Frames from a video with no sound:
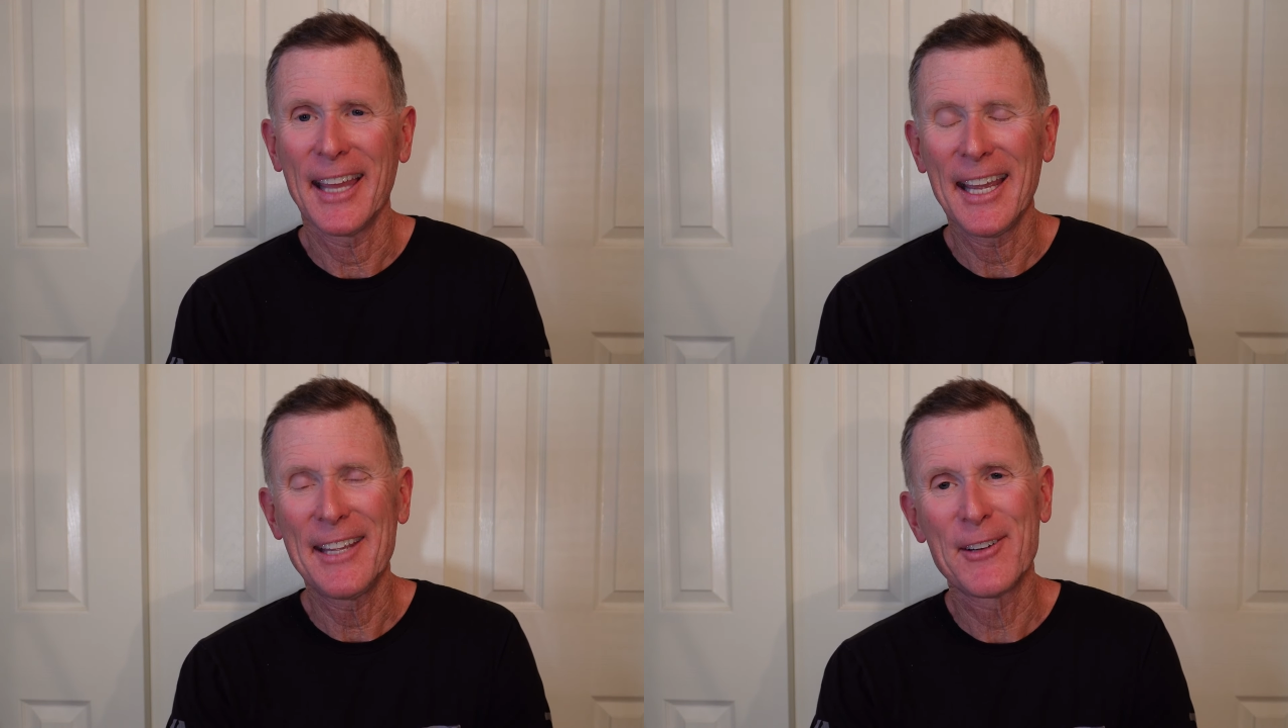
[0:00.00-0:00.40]

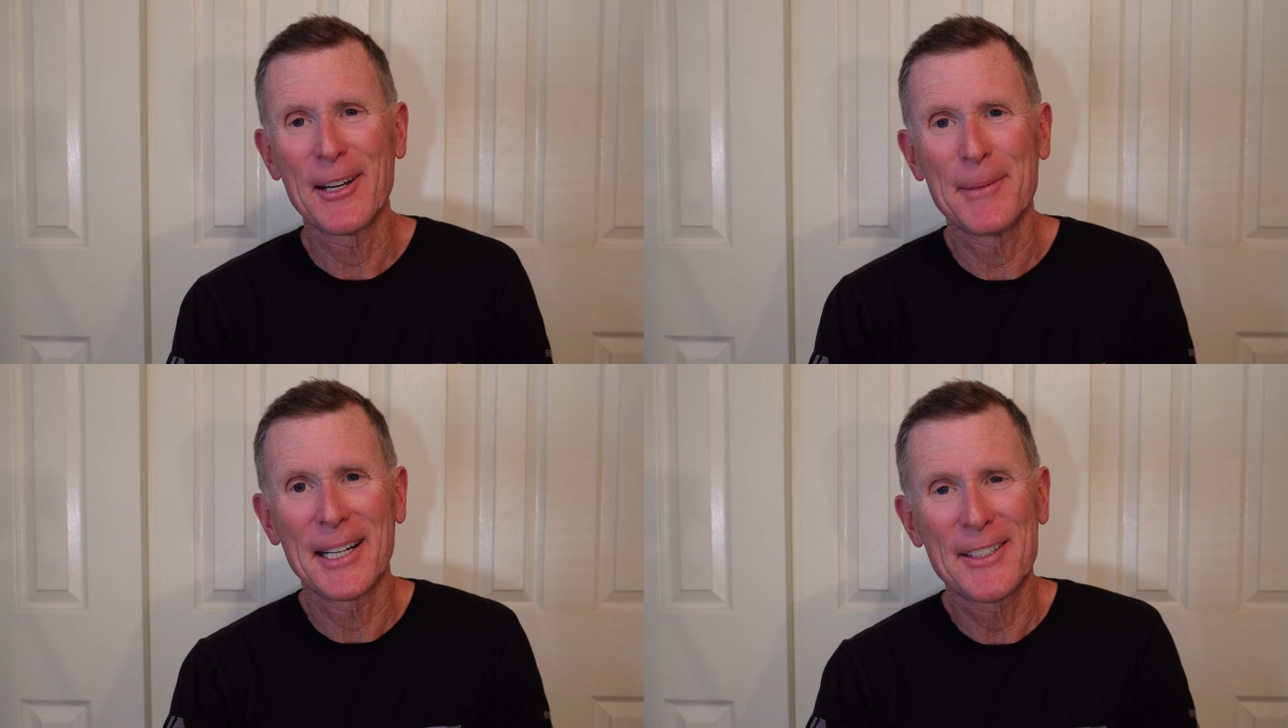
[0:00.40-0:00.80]
Thank you
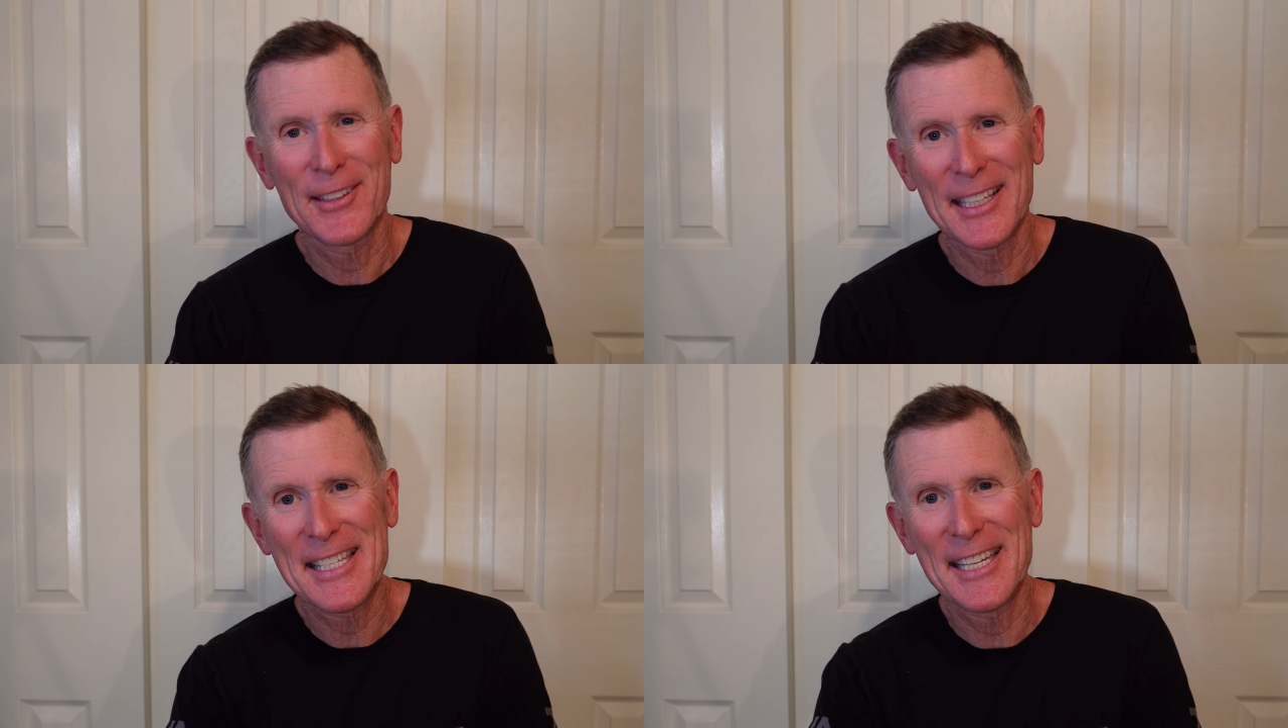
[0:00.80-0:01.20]
very much
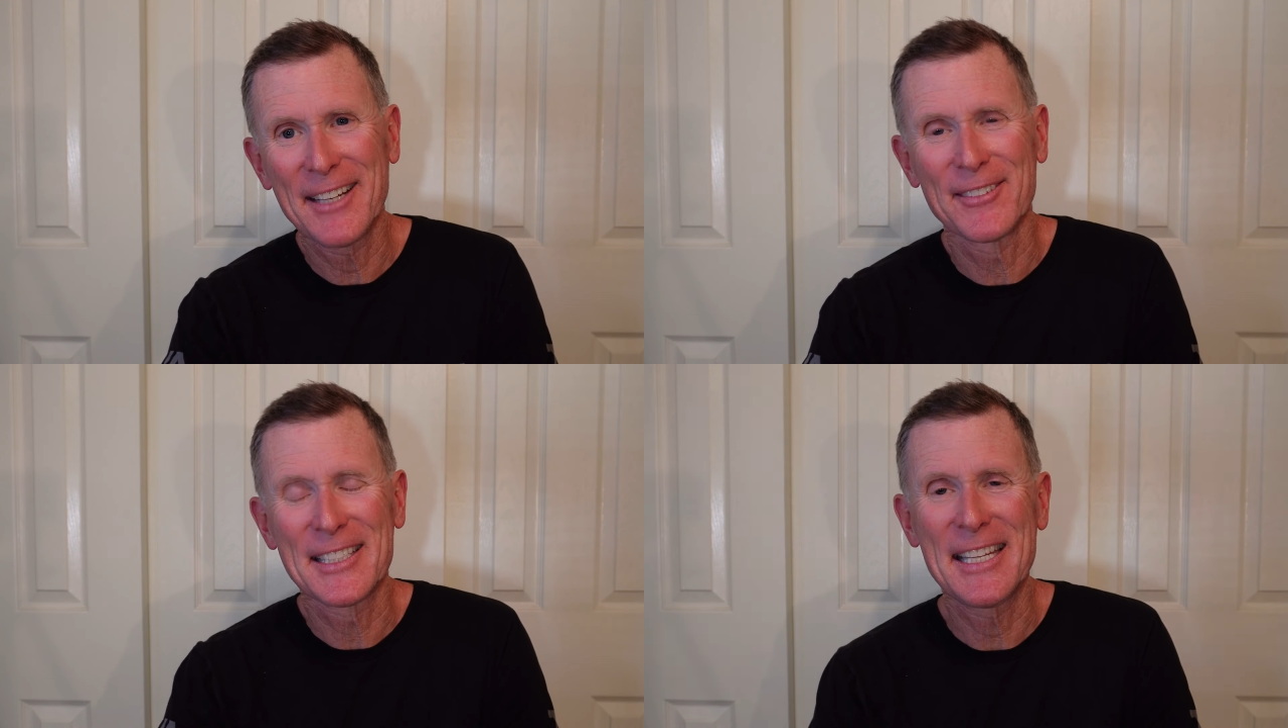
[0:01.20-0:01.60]
for
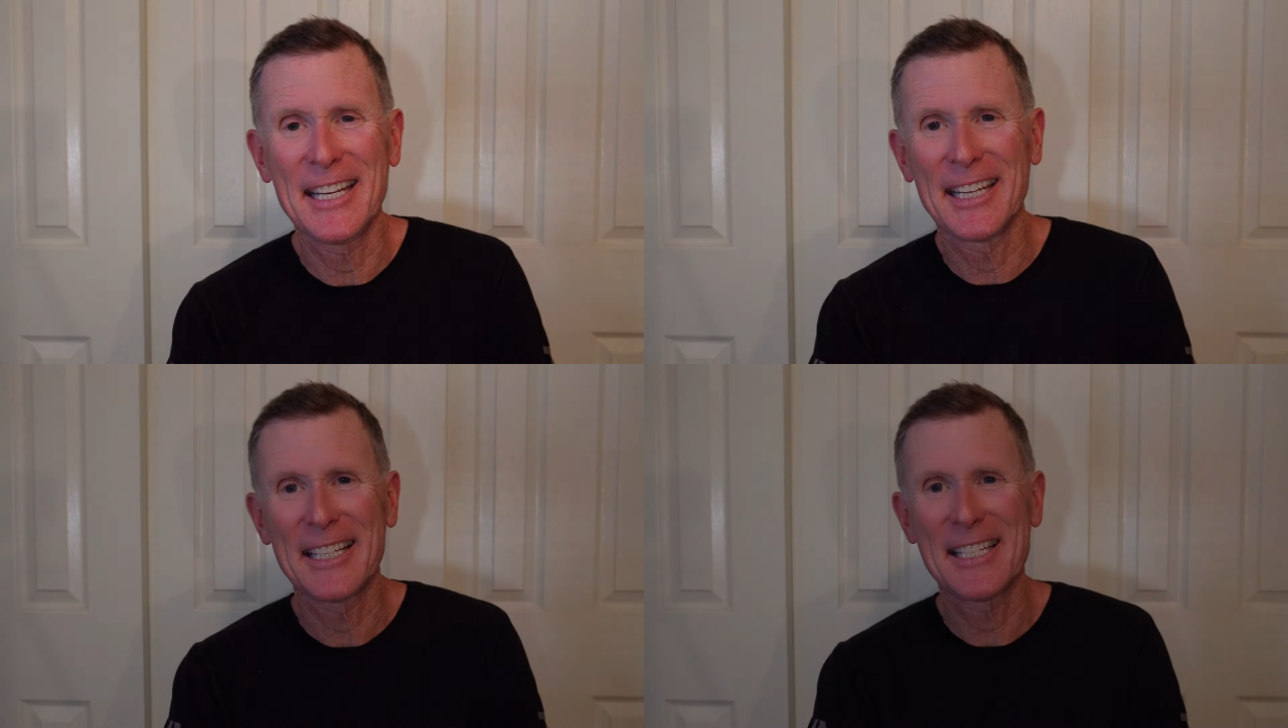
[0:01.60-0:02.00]
listening. We'll see
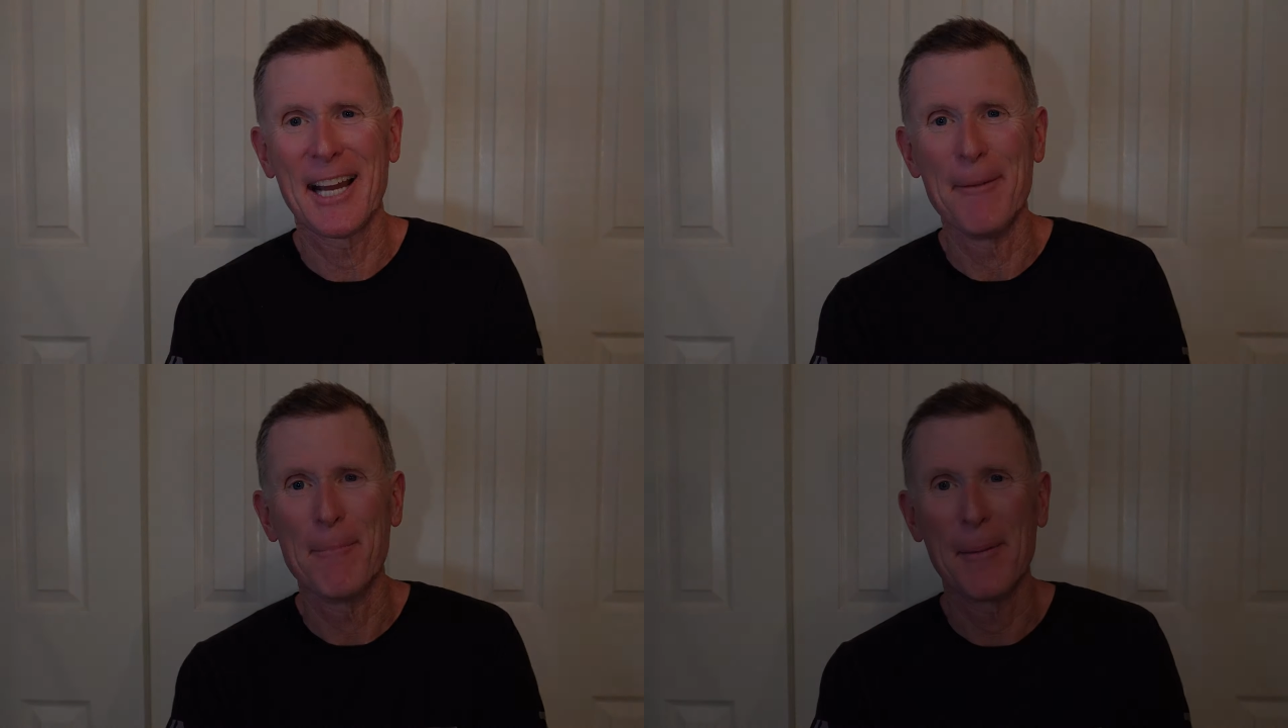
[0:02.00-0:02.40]
you next
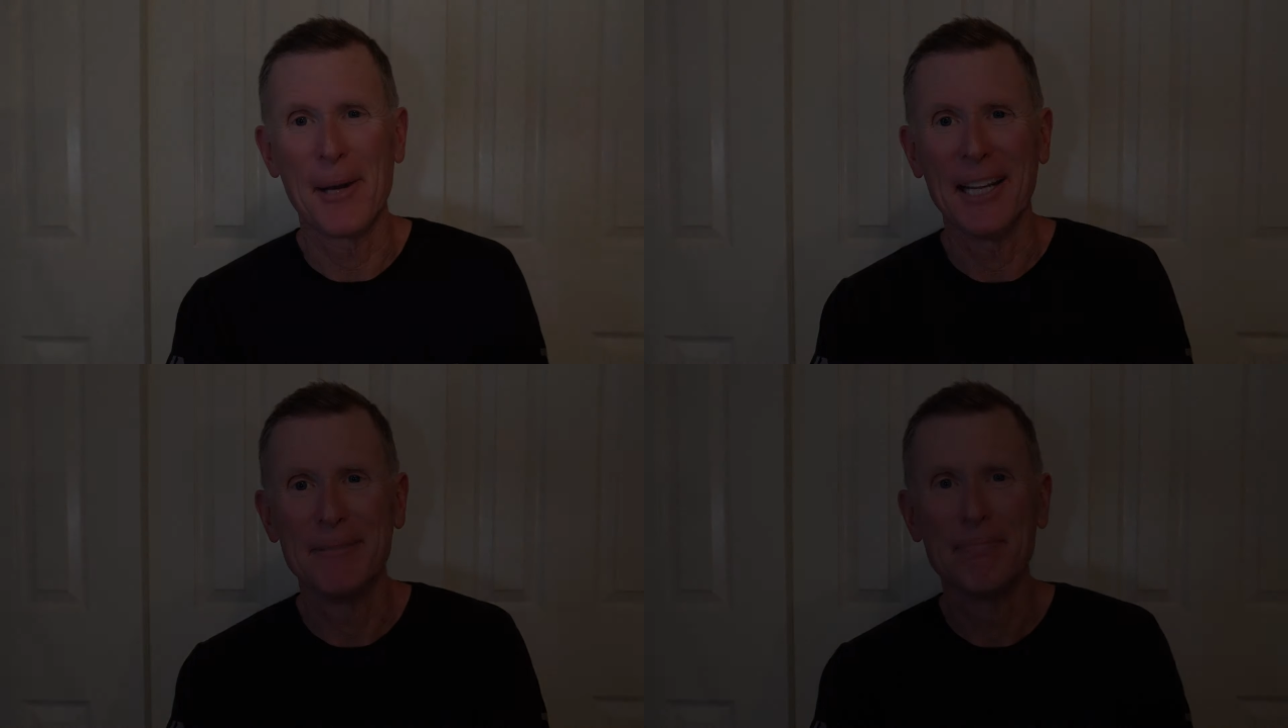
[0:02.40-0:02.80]
time.
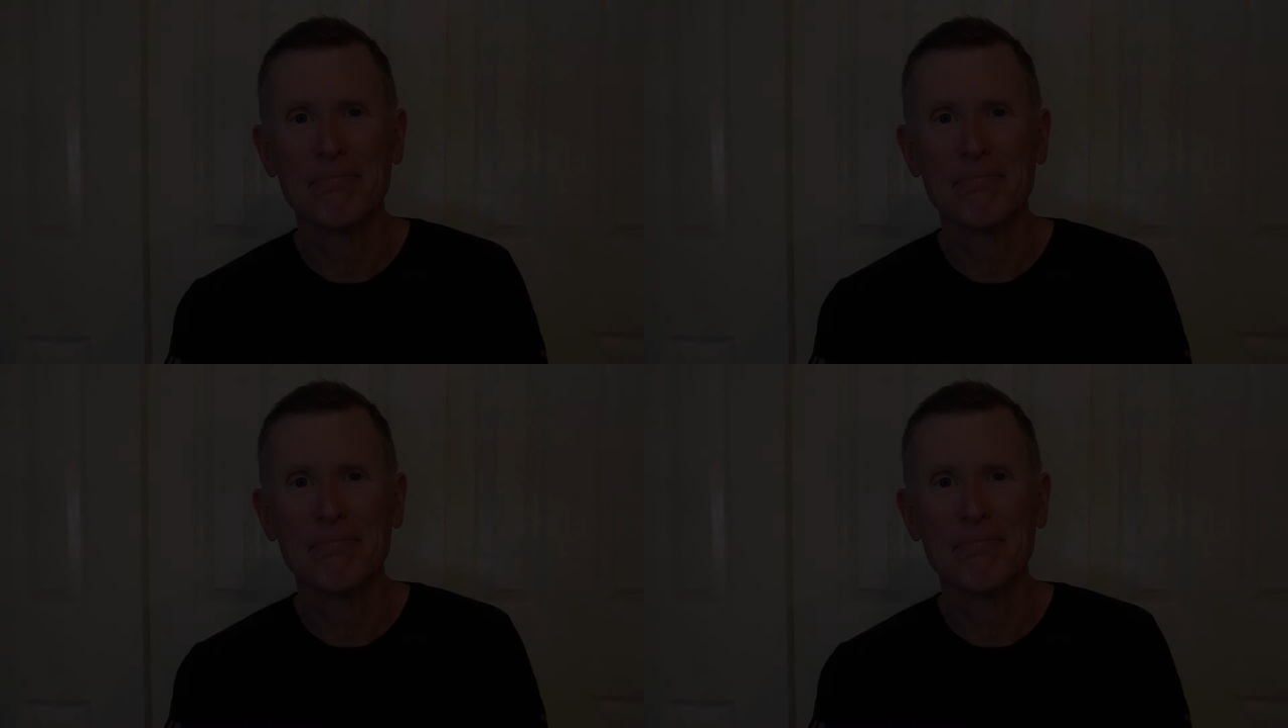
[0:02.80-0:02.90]
Bye-bye.